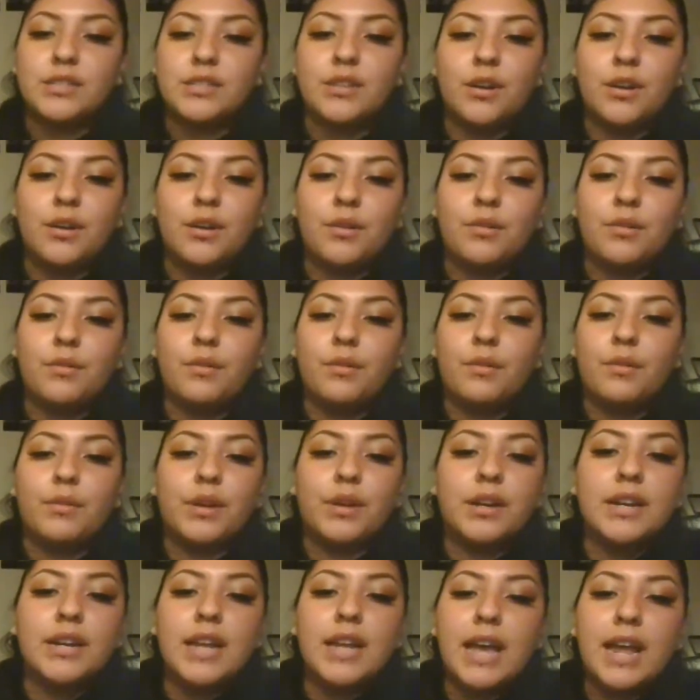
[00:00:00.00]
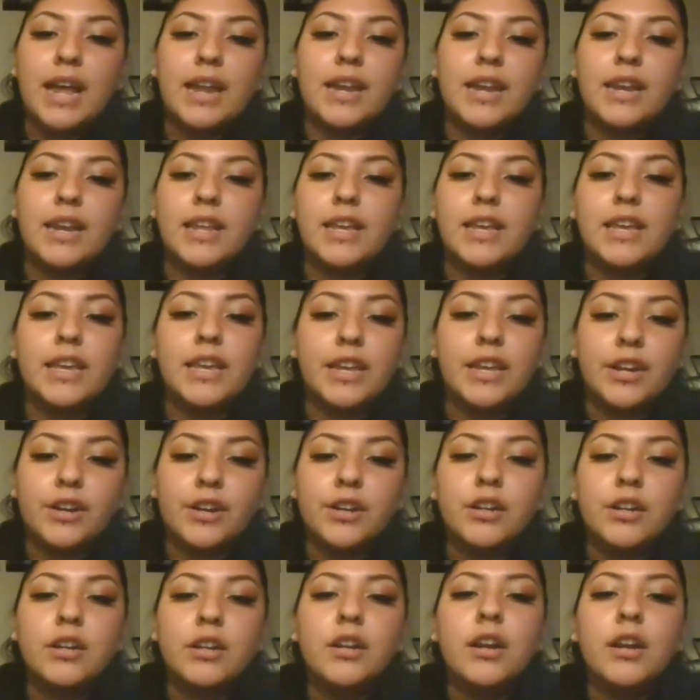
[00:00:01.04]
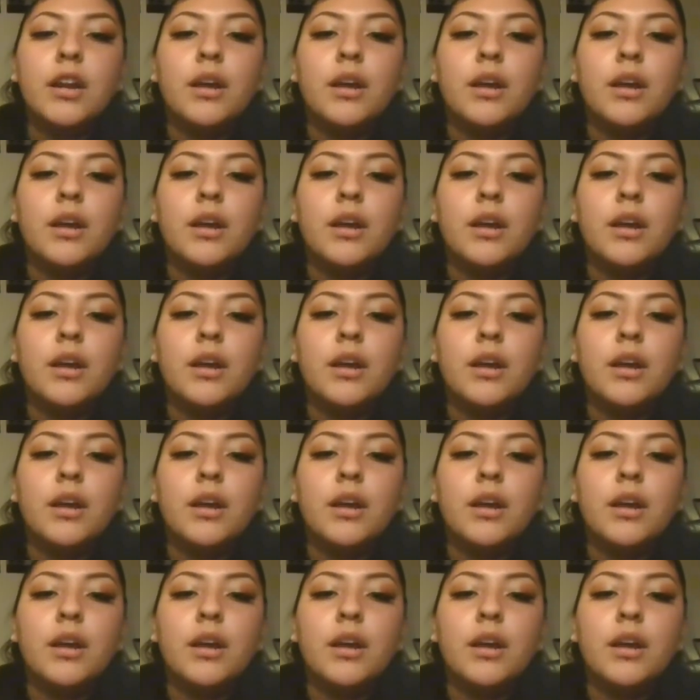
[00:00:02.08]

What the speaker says: So we're gonna end it here.